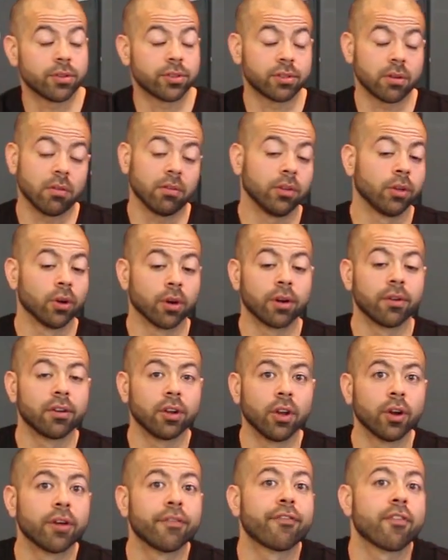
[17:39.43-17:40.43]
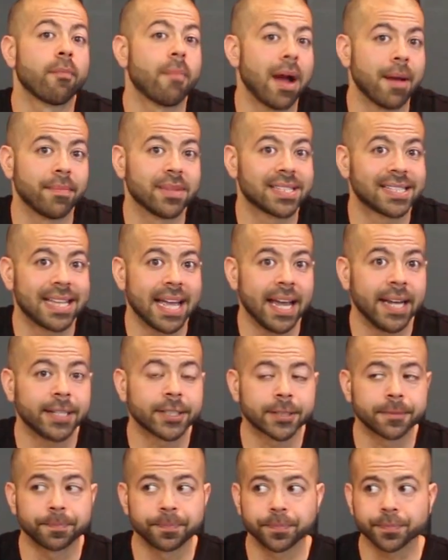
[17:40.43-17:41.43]
So learn from my
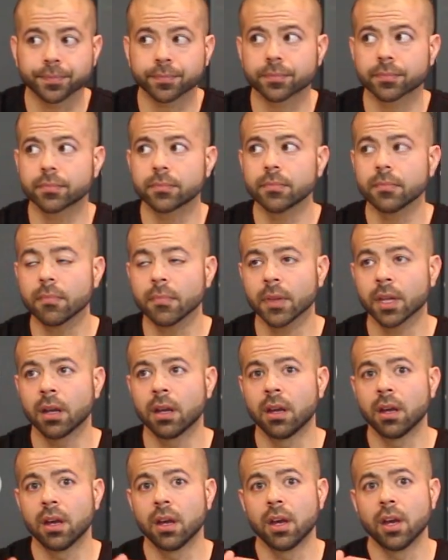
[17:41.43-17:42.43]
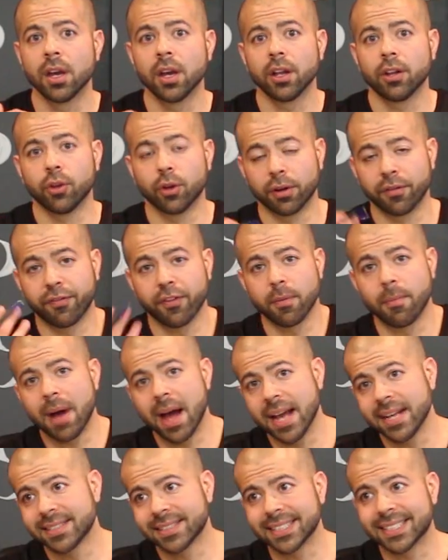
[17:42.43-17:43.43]
mistakes, learn from
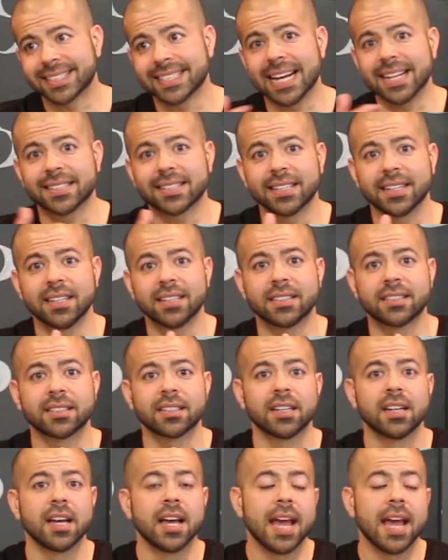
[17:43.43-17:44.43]
my successes.